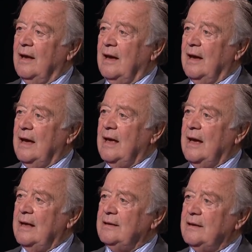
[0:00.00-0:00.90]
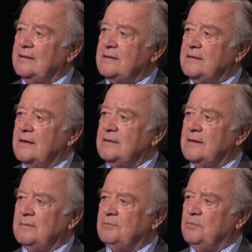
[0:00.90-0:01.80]
uh, and that the,
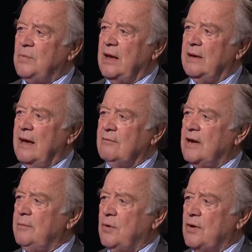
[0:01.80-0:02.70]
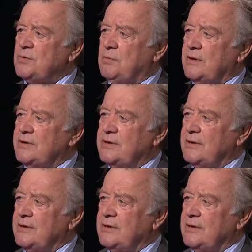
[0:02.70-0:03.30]
the elderly prosperous,